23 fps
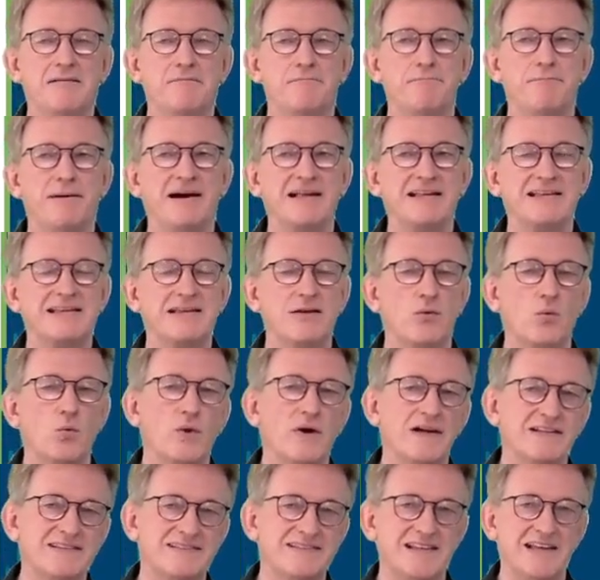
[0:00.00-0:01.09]
But
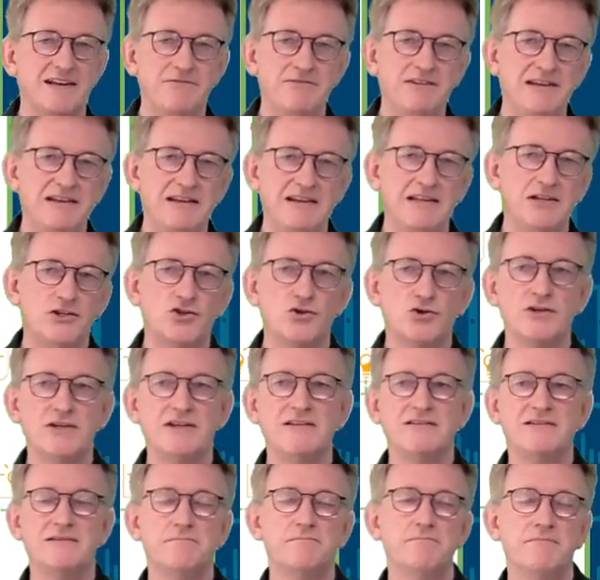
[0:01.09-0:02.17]
what's definitely true
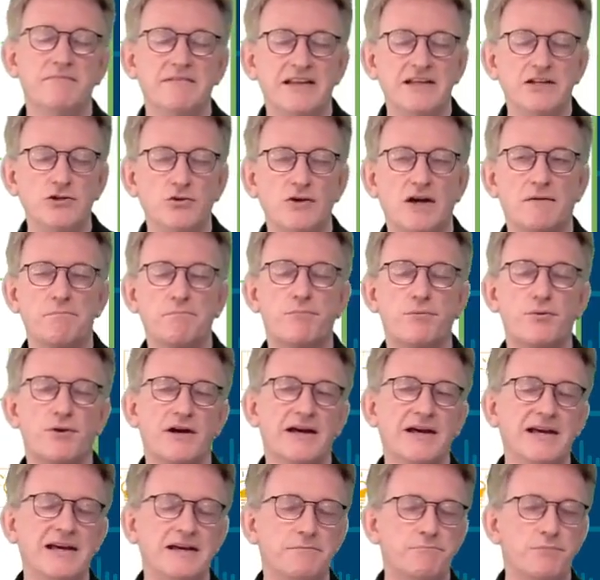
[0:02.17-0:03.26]
is that you are
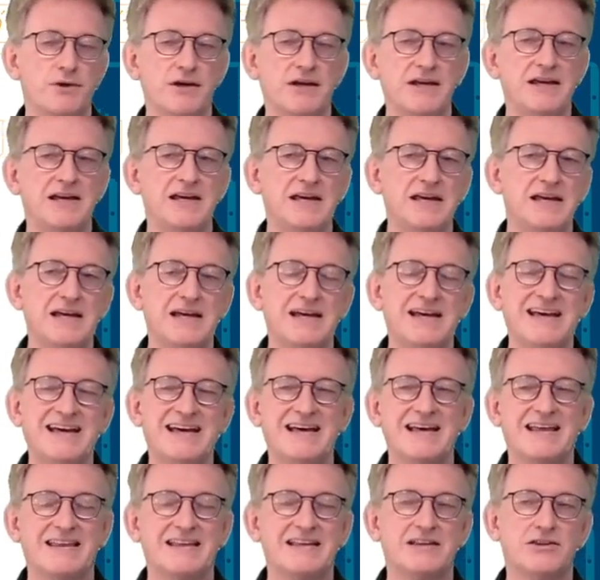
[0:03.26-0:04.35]
breaking
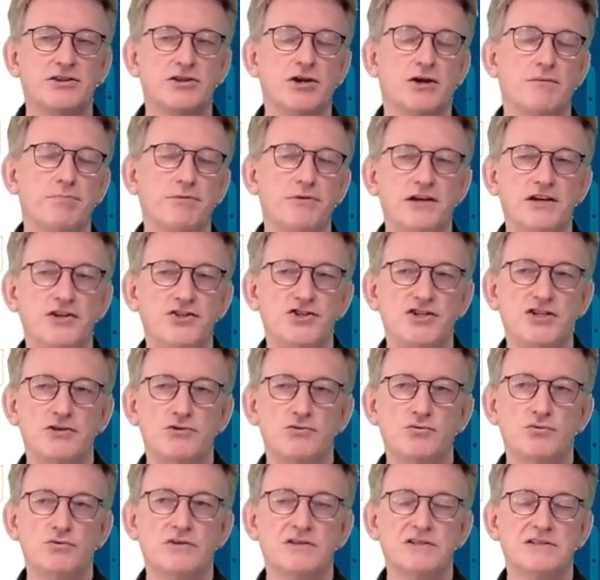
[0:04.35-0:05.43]
the topology
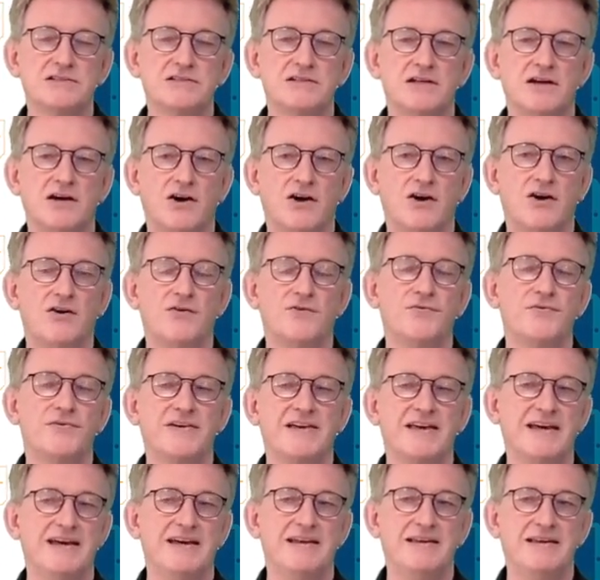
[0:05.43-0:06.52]
rules of
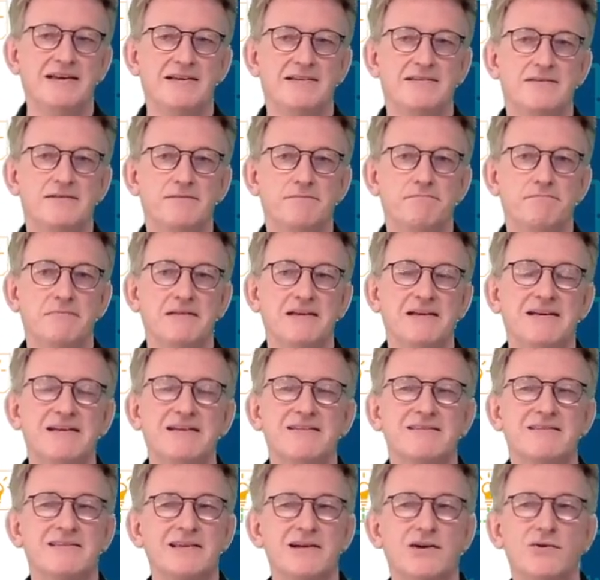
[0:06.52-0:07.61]
KNX.
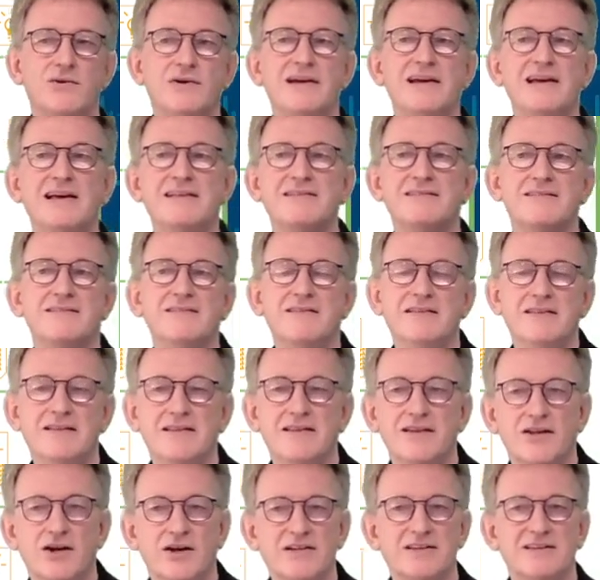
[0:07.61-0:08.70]
So it's
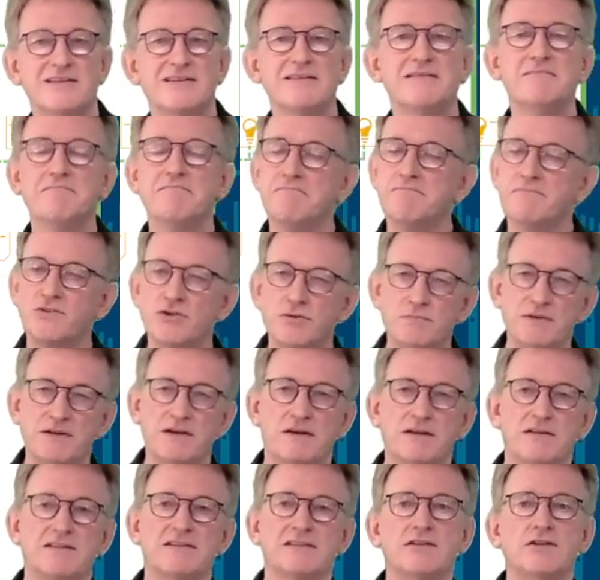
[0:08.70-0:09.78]
not, to be
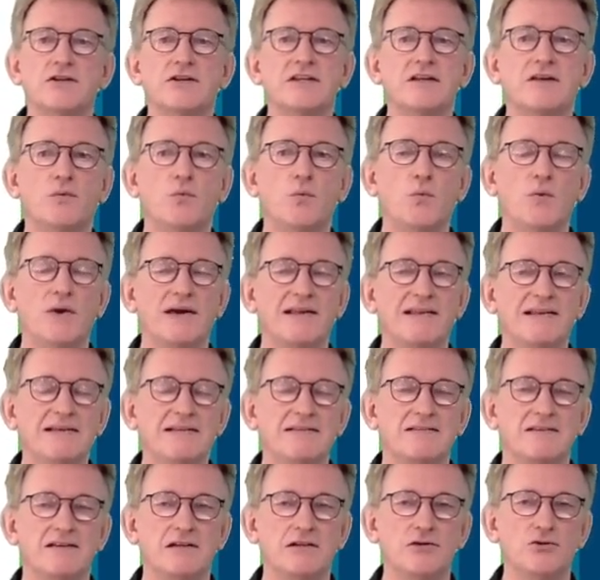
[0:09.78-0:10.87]
honest, not a valid
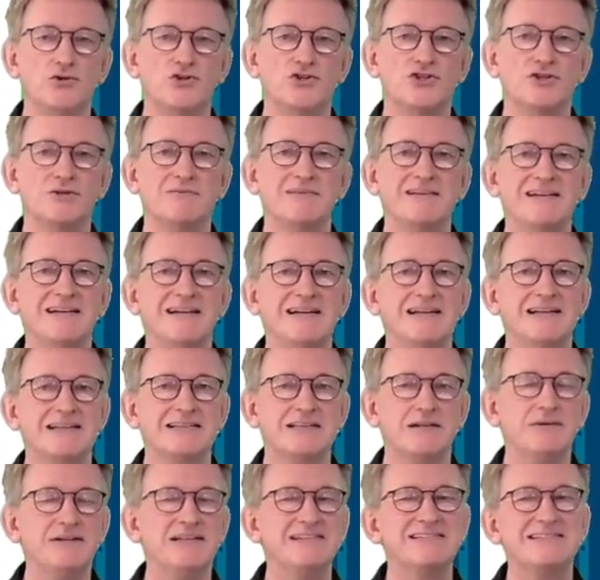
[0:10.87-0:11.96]
solution. So
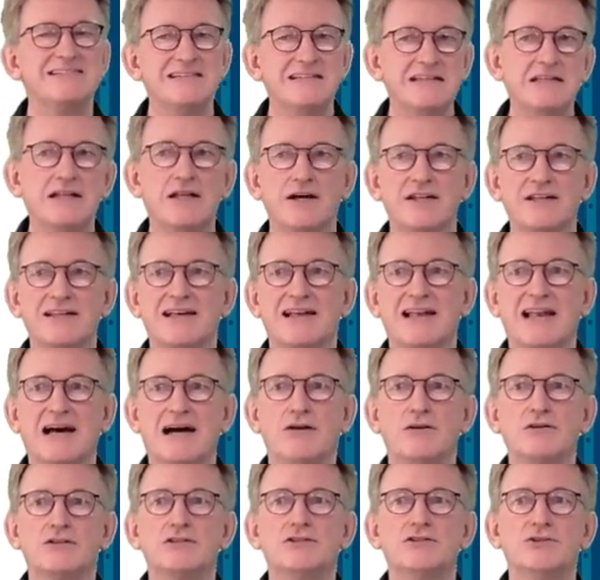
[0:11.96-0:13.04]
it's not
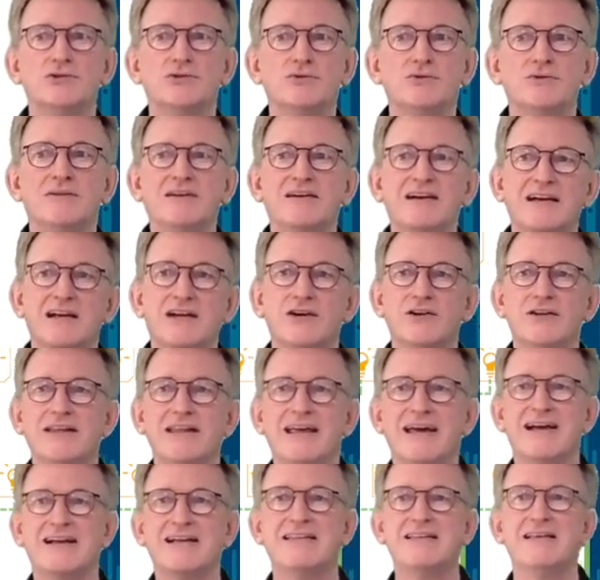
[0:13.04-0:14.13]
allowed to
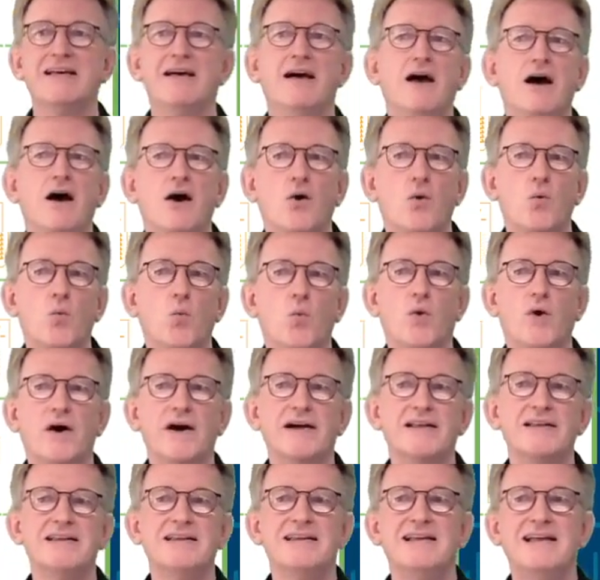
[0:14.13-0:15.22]
connect
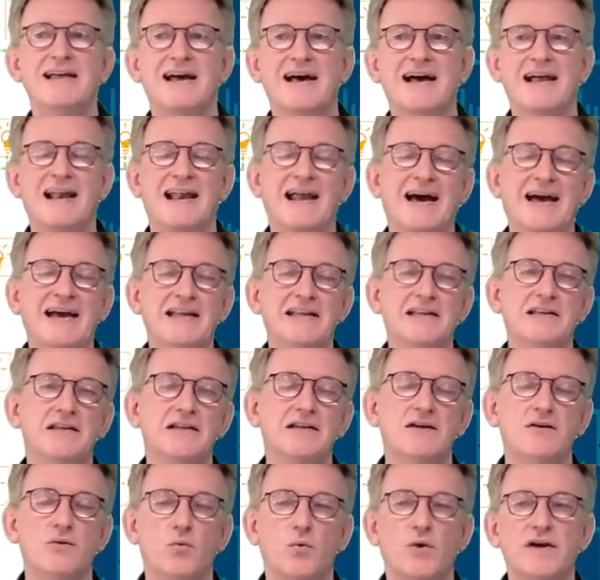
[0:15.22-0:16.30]
a line
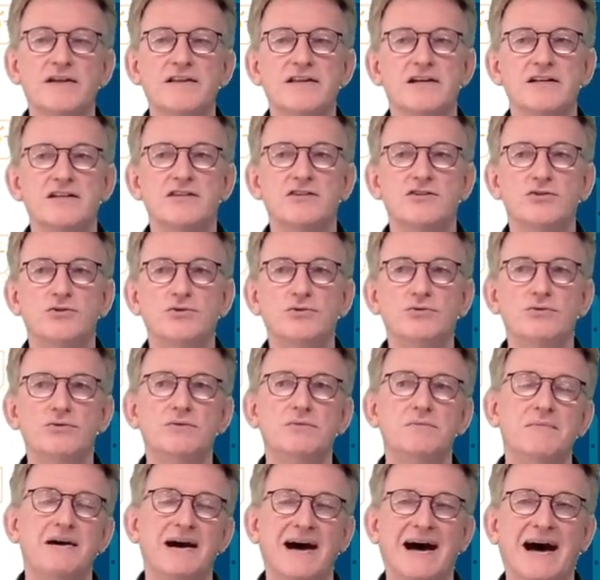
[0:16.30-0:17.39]
1.2
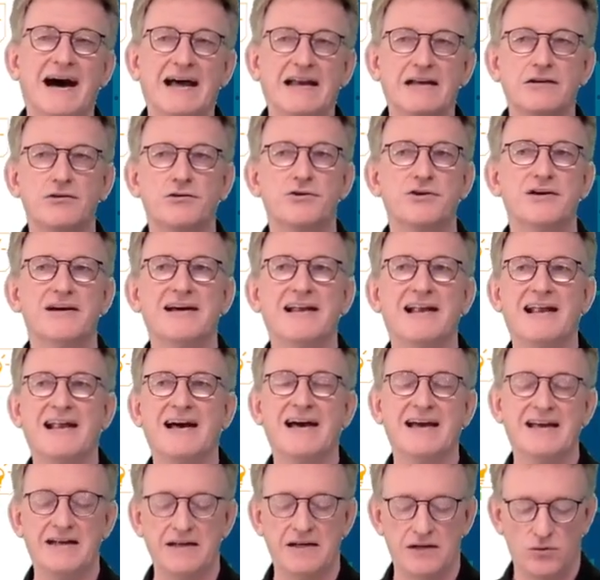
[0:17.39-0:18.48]
under a
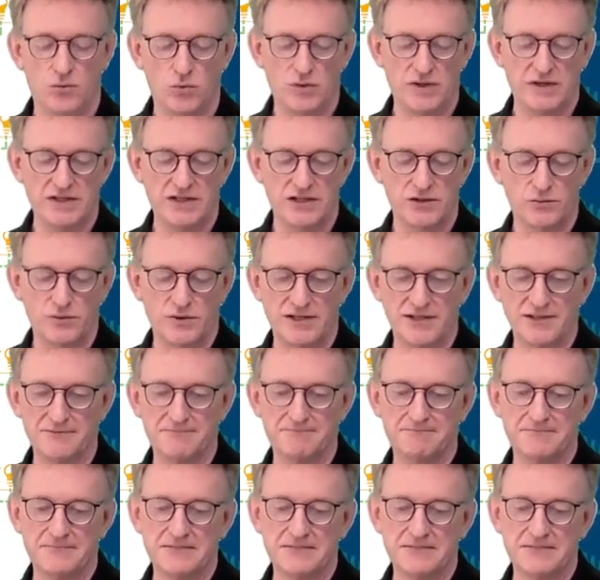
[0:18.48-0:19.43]
line 1.1.